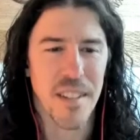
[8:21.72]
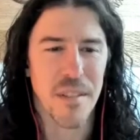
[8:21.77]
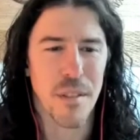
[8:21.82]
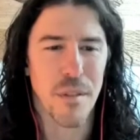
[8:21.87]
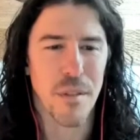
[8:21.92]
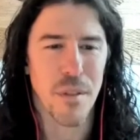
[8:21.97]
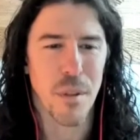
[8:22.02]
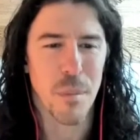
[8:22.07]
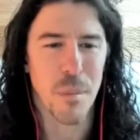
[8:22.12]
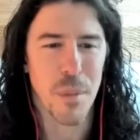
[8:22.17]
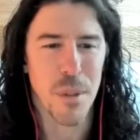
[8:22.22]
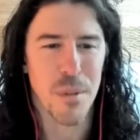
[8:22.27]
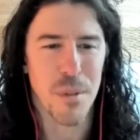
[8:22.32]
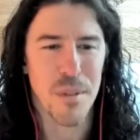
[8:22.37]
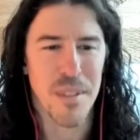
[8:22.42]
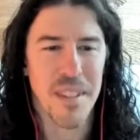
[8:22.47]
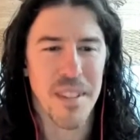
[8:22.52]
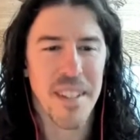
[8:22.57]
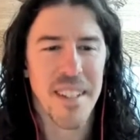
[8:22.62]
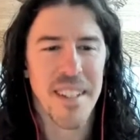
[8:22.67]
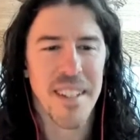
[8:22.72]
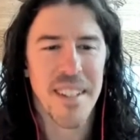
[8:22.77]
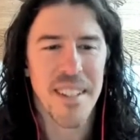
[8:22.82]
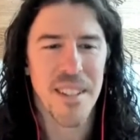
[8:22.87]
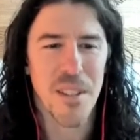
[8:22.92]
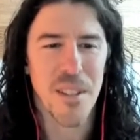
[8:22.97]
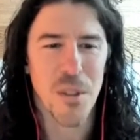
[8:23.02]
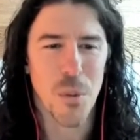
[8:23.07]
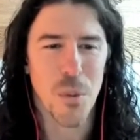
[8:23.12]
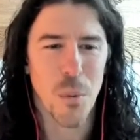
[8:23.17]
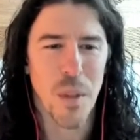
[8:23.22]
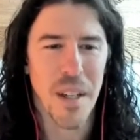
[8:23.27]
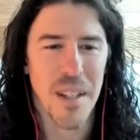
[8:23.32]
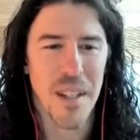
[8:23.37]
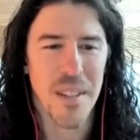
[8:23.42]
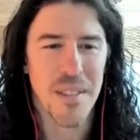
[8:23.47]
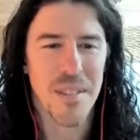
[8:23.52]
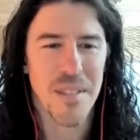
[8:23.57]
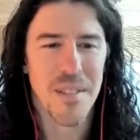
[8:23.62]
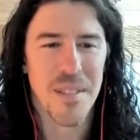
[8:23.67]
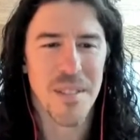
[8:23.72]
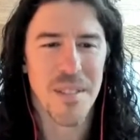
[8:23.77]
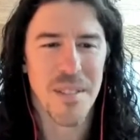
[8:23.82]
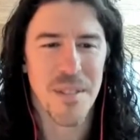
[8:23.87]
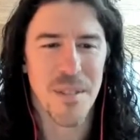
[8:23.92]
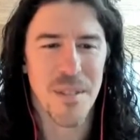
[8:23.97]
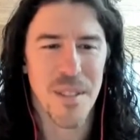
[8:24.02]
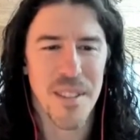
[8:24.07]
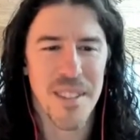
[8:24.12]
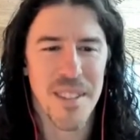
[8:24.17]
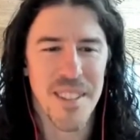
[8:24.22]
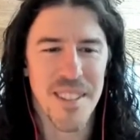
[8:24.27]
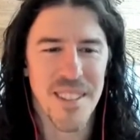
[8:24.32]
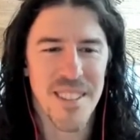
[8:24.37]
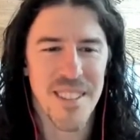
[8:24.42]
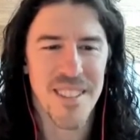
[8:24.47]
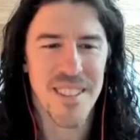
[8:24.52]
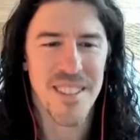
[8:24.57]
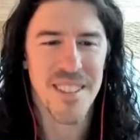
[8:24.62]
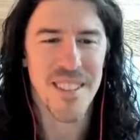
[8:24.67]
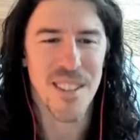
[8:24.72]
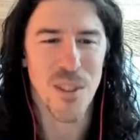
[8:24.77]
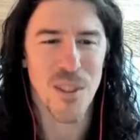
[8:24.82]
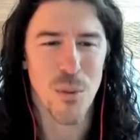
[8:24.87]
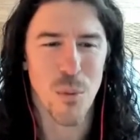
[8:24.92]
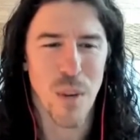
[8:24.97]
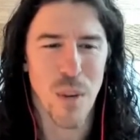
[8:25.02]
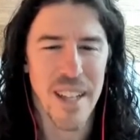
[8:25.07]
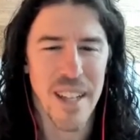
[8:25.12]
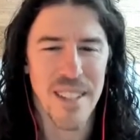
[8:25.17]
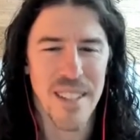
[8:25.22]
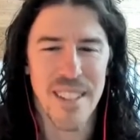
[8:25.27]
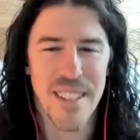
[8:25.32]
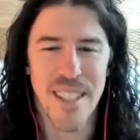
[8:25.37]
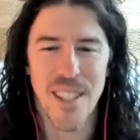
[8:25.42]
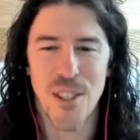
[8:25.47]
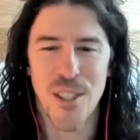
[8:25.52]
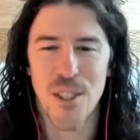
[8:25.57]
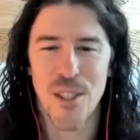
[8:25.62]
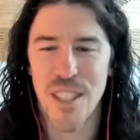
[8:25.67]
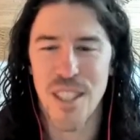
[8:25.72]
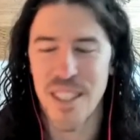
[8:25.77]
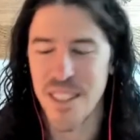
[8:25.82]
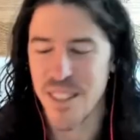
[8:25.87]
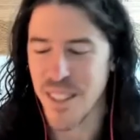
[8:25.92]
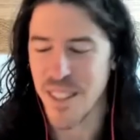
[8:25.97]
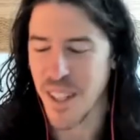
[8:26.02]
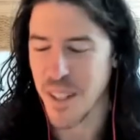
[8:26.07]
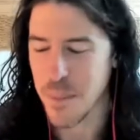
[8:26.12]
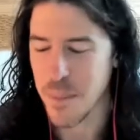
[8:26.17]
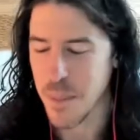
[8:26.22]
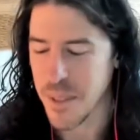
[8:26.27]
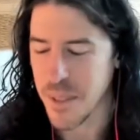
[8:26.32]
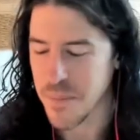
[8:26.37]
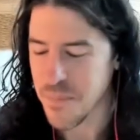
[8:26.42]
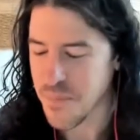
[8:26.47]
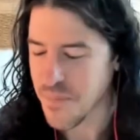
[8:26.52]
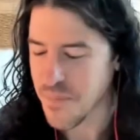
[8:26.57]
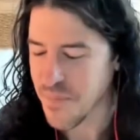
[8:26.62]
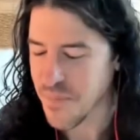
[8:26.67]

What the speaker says: of the full moon as well, with this rising energy inside me.